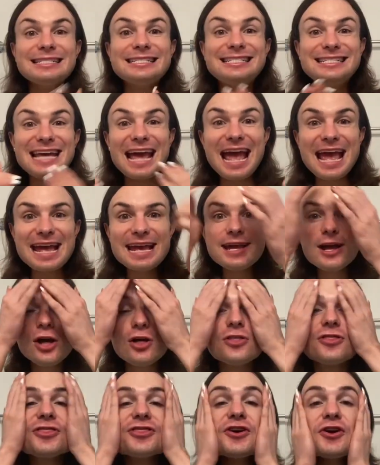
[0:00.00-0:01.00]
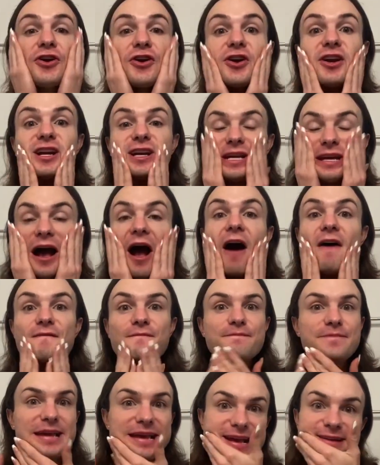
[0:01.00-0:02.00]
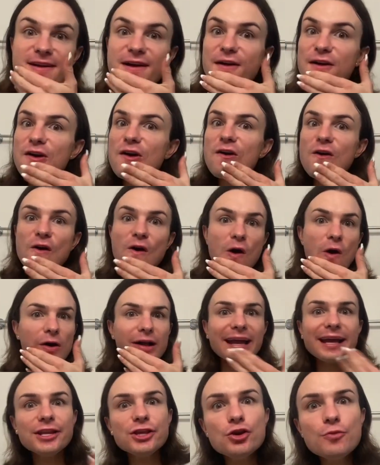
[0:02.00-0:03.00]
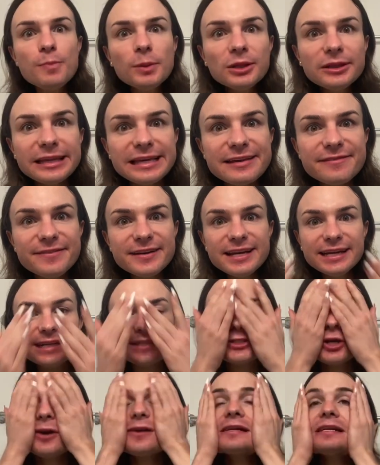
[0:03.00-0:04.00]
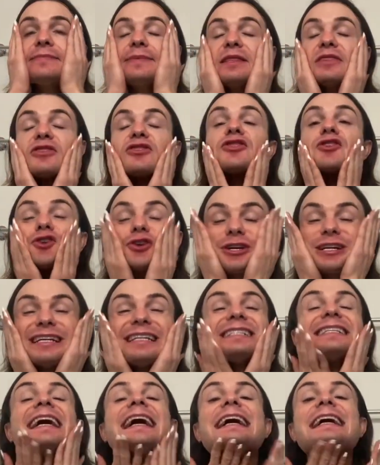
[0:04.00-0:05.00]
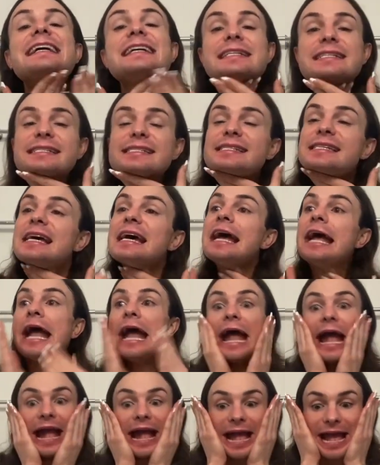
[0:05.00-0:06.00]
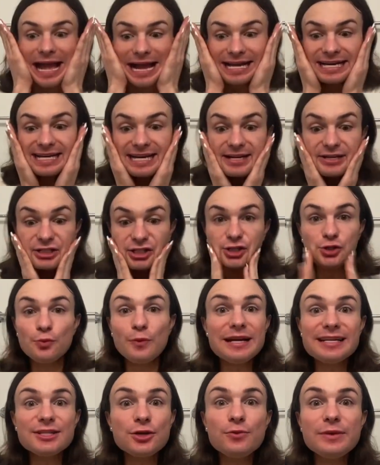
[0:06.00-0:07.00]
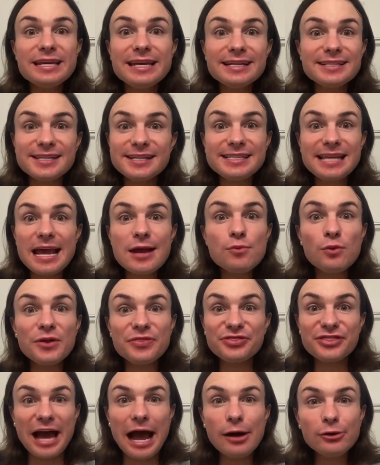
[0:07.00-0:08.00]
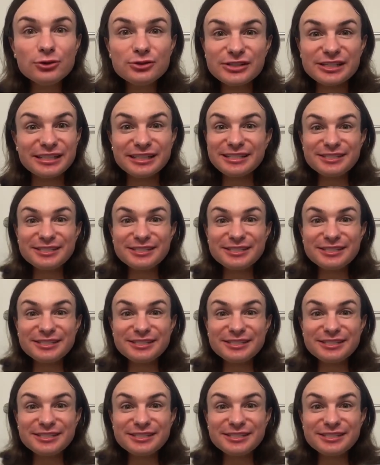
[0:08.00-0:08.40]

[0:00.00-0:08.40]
Day 30 of being a girl. Can you believe it? It's already been 30 days. And just wait till we get to day 1000.